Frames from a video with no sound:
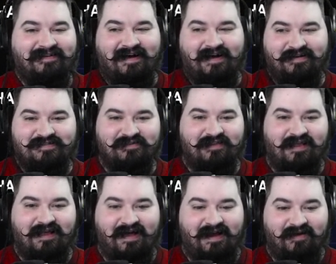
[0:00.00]
I just look like I
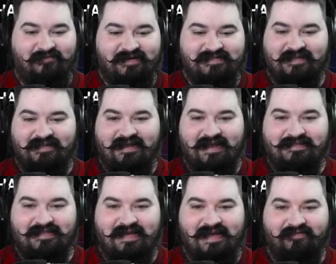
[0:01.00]
got it, but it's not like I
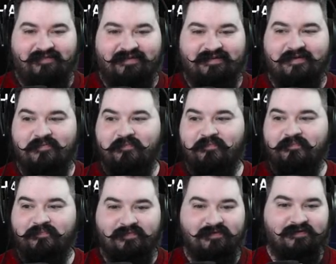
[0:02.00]
actually have it.
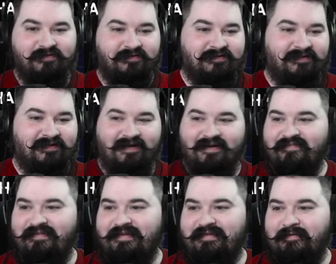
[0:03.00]
You know what I
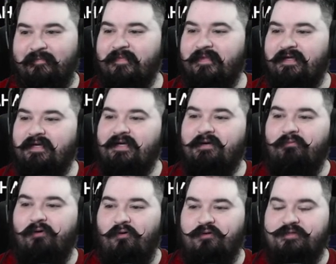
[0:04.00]
mean?
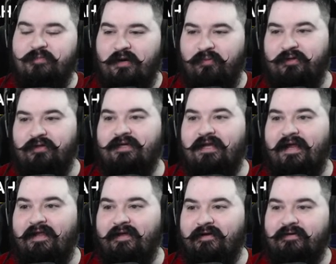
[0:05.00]
What rogue spec are we looking
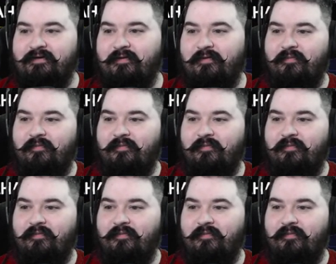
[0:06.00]
at here?